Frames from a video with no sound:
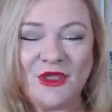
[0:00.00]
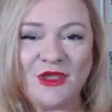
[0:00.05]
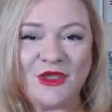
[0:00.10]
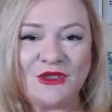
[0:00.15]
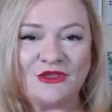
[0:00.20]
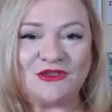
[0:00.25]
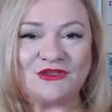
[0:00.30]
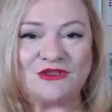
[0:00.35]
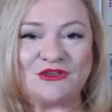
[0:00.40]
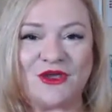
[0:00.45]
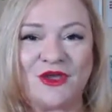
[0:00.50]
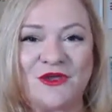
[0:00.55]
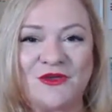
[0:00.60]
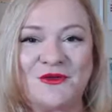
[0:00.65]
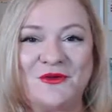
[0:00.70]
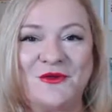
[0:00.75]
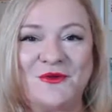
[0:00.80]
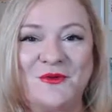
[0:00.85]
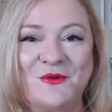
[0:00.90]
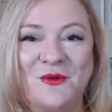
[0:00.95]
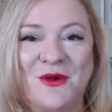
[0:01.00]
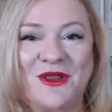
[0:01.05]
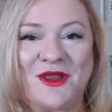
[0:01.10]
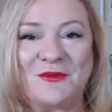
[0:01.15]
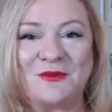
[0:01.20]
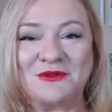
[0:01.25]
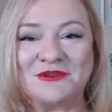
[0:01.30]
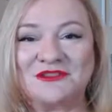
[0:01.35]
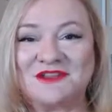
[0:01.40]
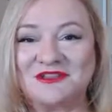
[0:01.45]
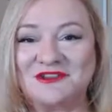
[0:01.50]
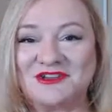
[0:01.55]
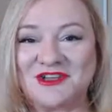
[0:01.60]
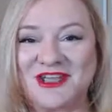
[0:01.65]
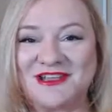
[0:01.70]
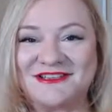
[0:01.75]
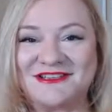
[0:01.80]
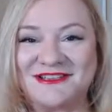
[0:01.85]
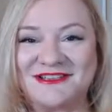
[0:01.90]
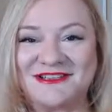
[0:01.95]
So what I would
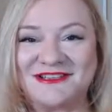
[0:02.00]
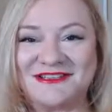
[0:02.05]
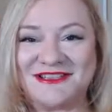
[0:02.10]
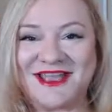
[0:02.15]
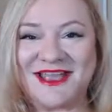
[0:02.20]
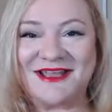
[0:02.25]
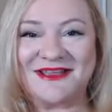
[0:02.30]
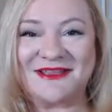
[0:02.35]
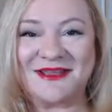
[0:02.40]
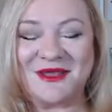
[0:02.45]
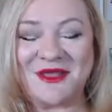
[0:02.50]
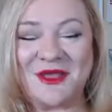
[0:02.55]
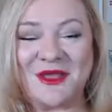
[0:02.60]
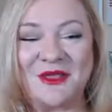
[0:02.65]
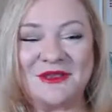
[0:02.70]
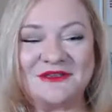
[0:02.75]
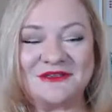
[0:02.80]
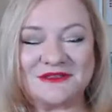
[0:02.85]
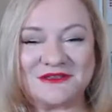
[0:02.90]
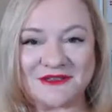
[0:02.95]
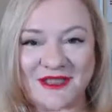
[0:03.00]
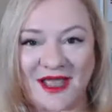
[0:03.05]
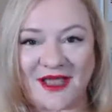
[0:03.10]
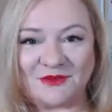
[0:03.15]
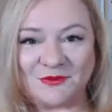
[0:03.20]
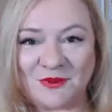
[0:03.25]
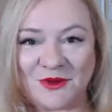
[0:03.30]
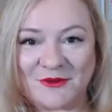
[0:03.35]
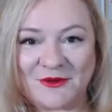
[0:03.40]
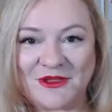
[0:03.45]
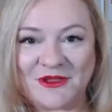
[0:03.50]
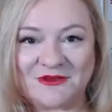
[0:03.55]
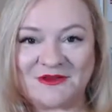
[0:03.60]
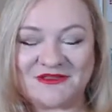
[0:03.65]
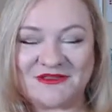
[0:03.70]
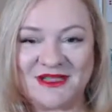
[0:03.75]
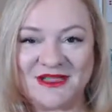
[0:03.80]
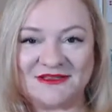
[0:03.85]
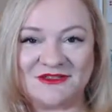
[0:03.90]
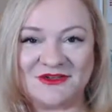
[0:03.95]
suggest is that start wearing your
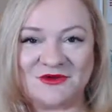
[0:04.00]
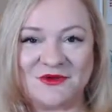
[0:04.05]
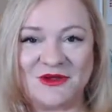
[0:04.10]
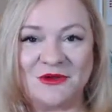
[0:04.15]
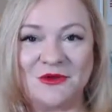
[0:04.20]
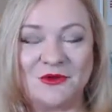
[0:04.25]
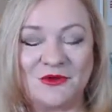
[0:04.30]
sunscreen.